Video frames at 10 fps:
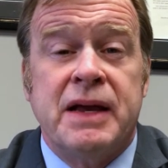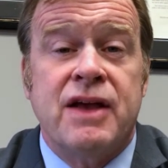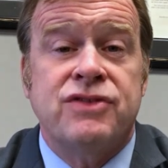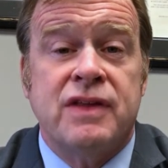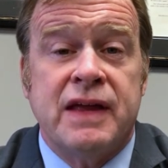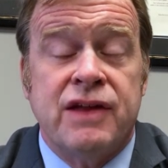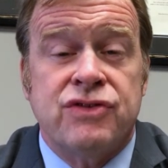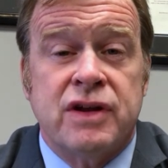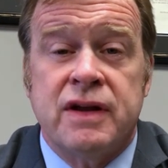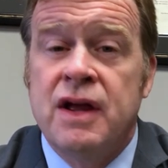because of the
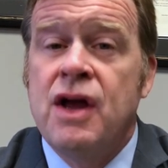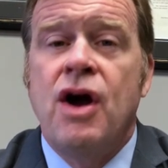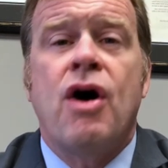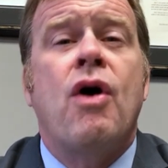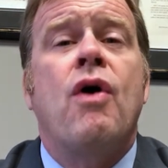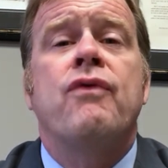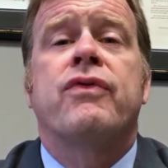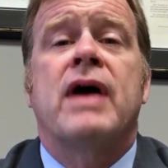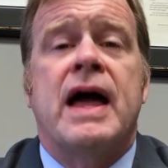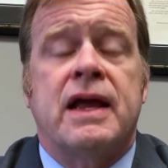incident, a whole
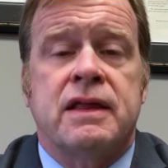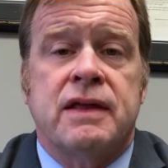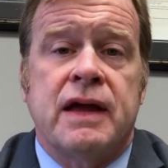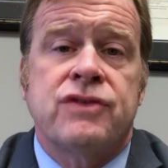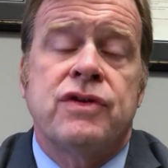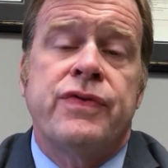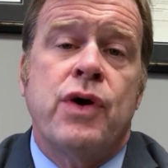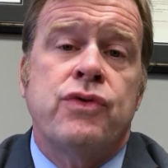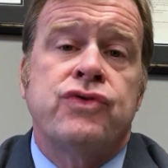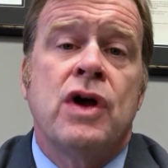variety of things. And
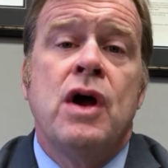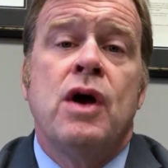those